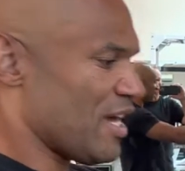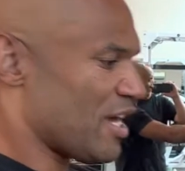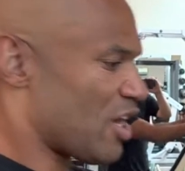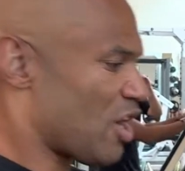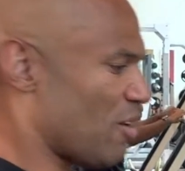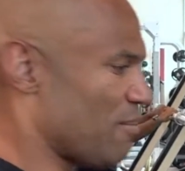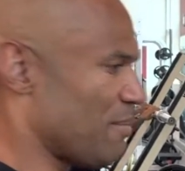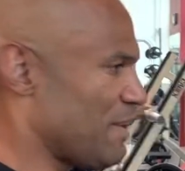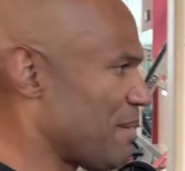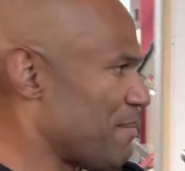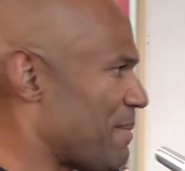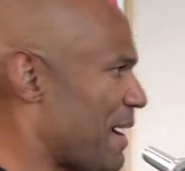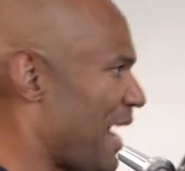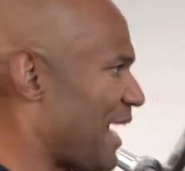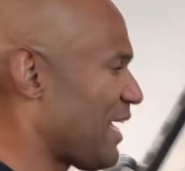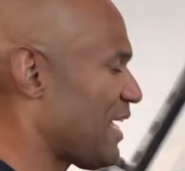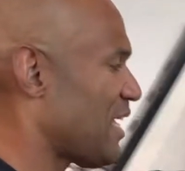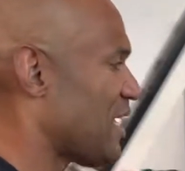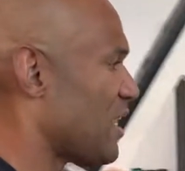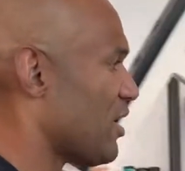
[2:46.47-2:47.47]
coming
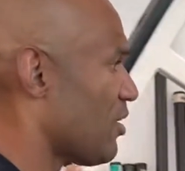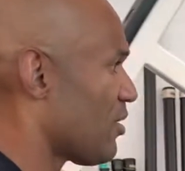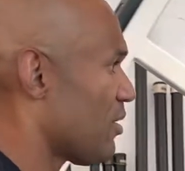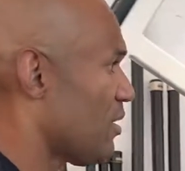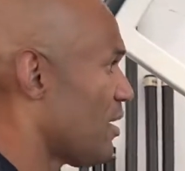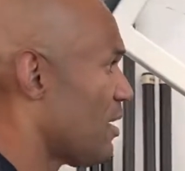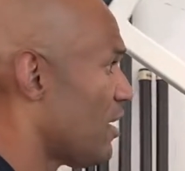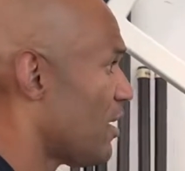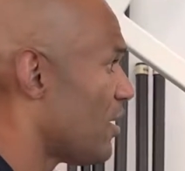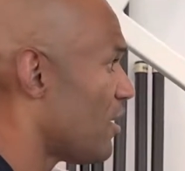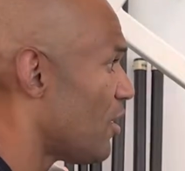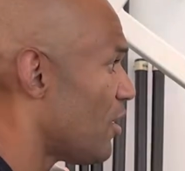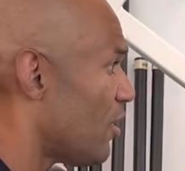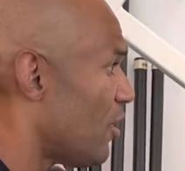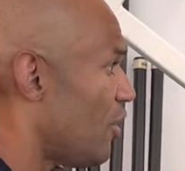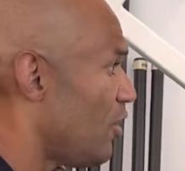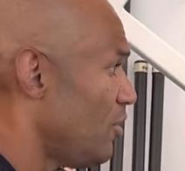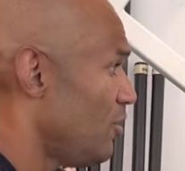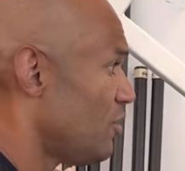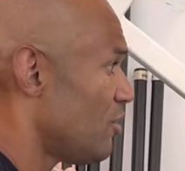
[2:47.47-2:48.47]
back here
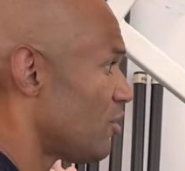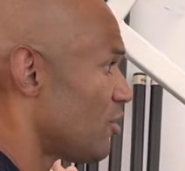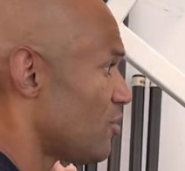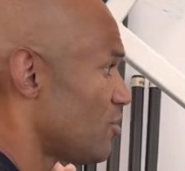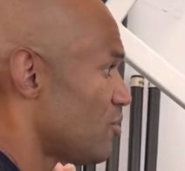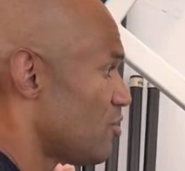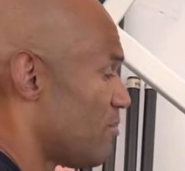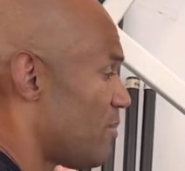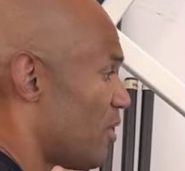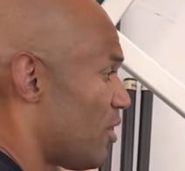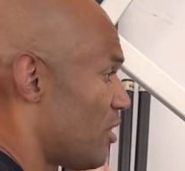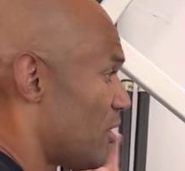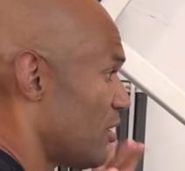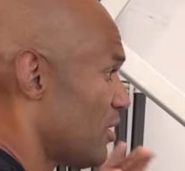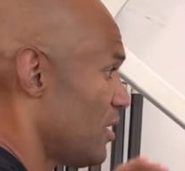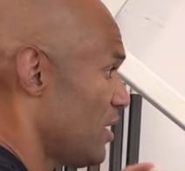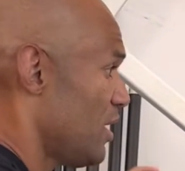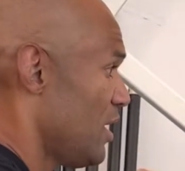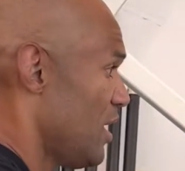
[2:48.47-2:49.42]
under the bar,